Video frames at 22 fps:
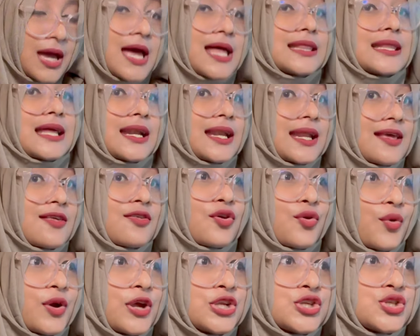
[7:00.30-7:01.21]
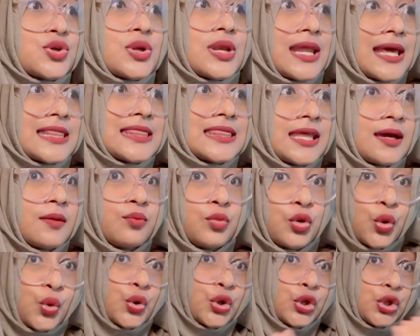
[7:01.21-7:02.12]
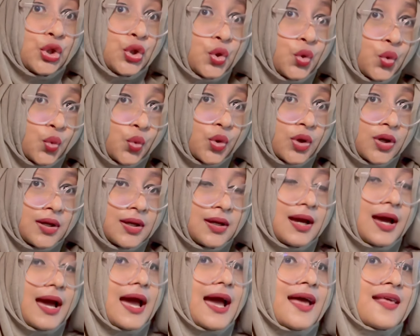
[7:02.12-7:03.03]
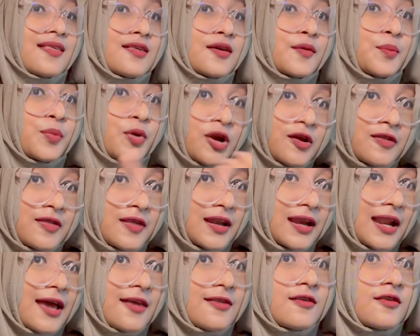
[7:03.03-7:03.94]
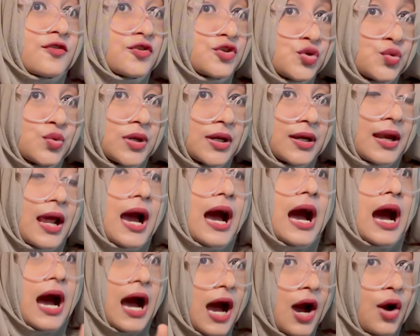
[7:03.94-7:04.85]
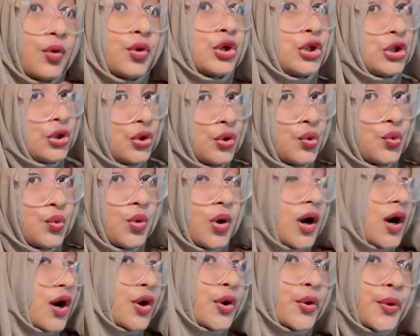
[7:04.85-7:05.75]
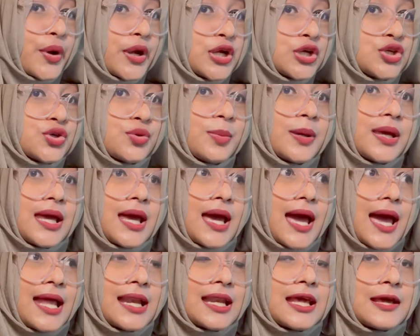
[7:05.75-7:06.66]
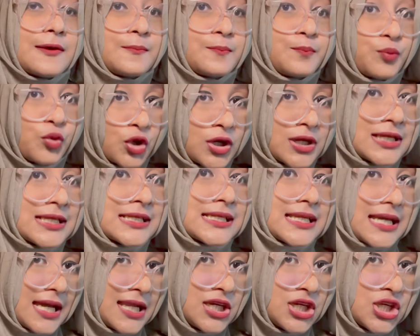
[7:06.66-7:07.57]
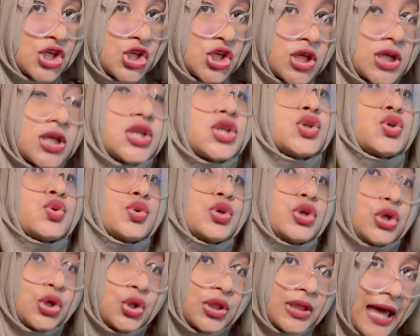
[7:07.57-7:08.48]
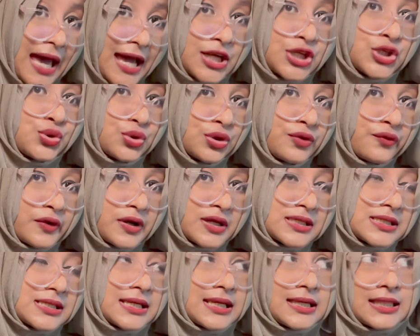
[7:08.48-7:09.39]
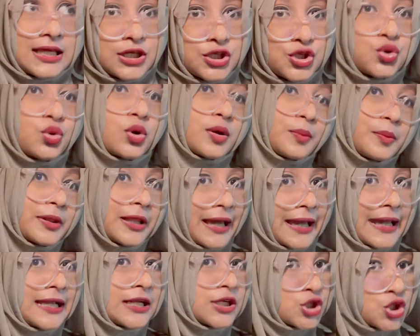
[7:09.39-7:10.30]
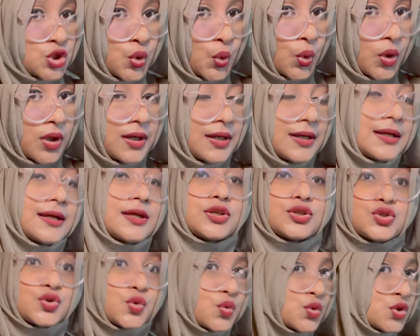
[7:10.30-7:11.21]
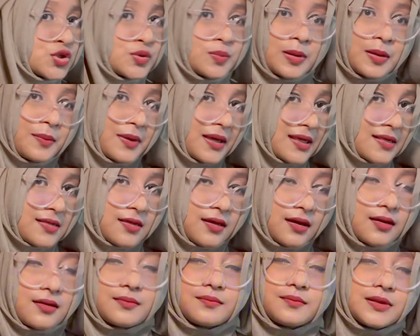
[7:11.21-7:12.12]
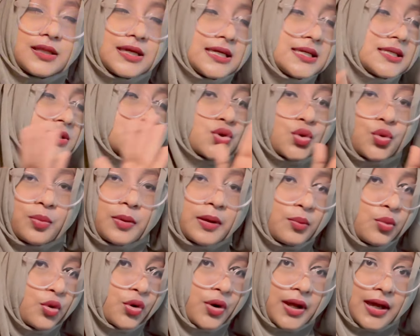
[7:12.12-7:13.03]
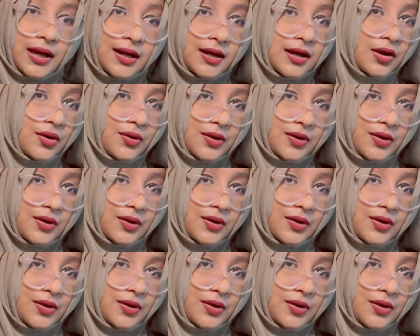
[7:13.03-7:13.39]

that is going to let them know you as a person, as a student, how you are going to be an important addition to that university that you are applying to. Don't be basic. Please don't be boring in your